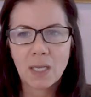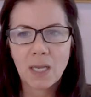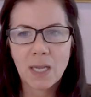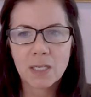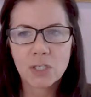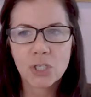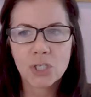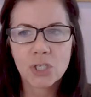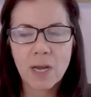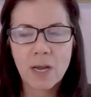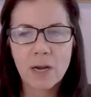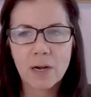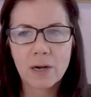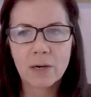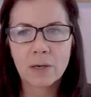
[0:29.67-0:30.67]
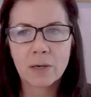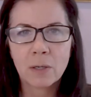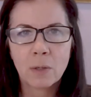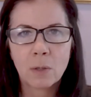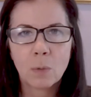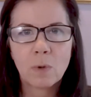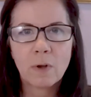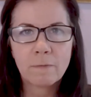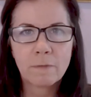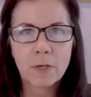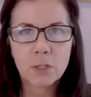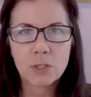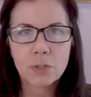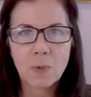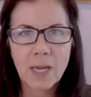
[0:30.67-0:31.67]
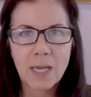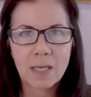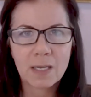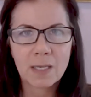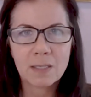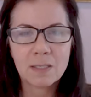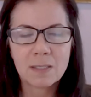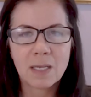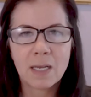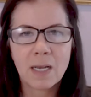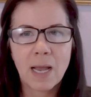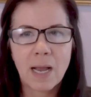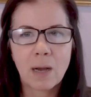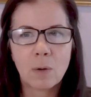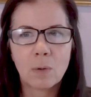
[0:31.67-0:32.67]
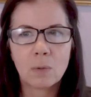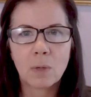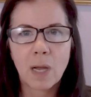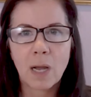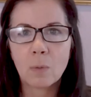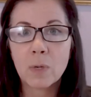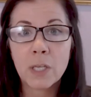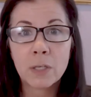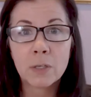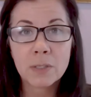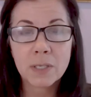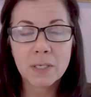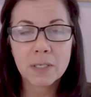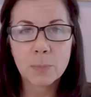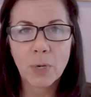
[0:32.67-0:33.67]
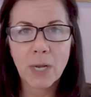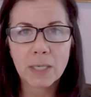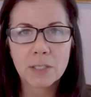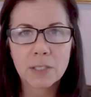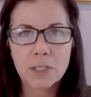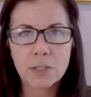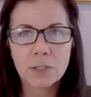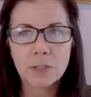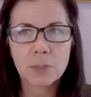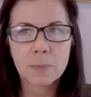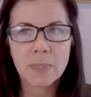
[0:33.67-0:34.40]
and share what feng shui is and how we use it as practitioners,